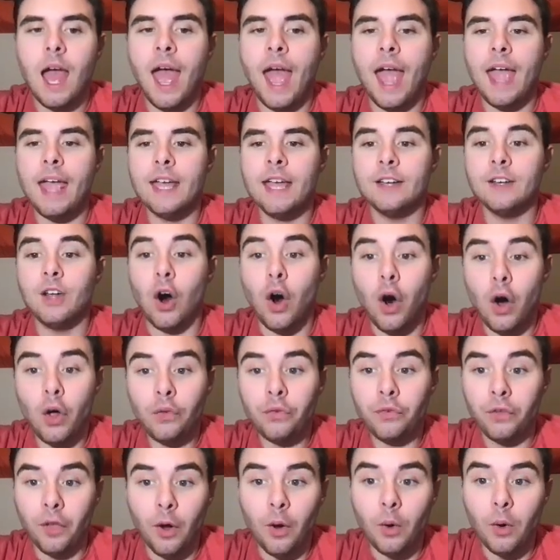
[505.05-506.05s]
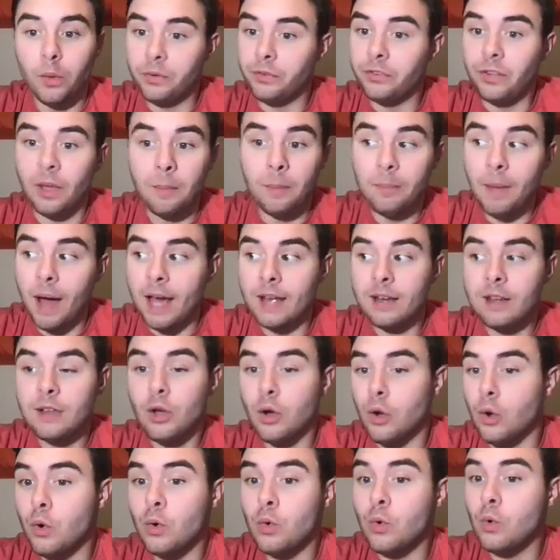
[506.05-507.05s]
and also somebody
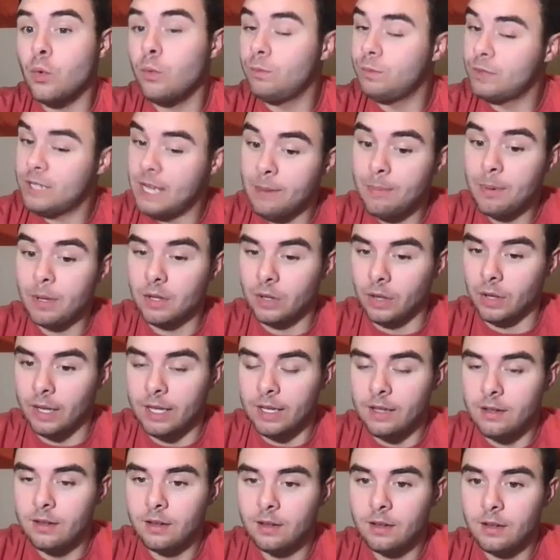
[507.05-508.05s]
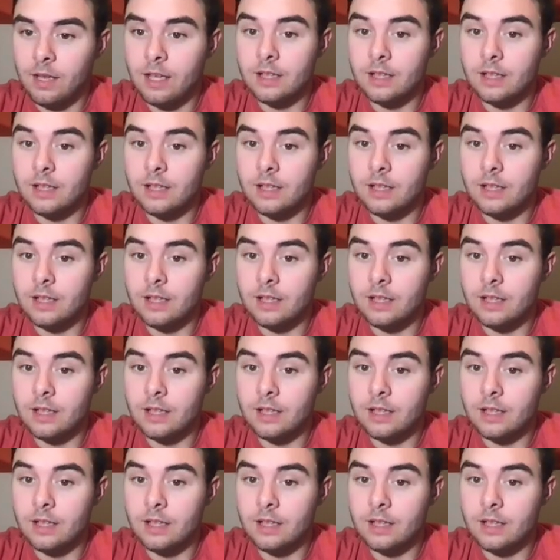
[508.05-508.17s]
who typically